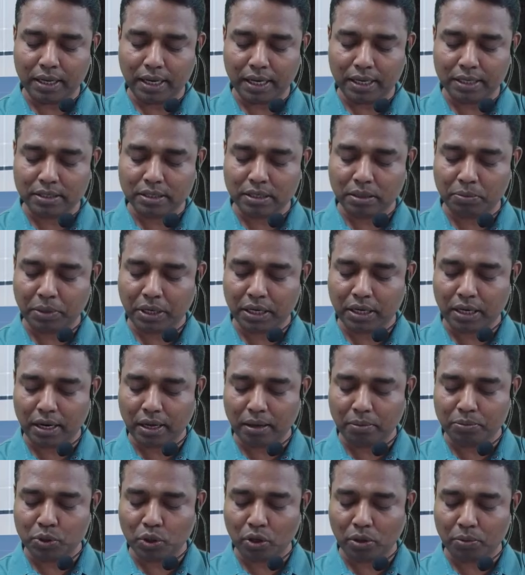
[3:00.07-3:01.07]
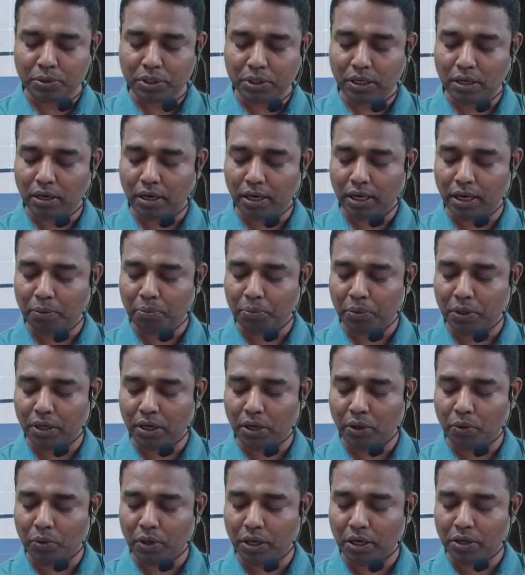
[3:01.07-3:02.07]
estimated absorption rate per
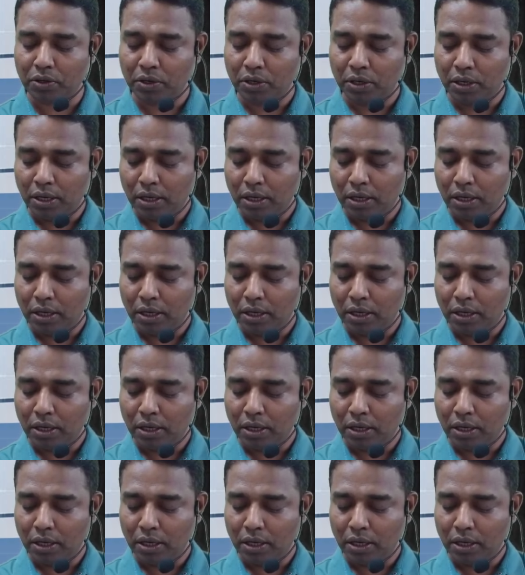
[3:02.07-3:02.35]
unit?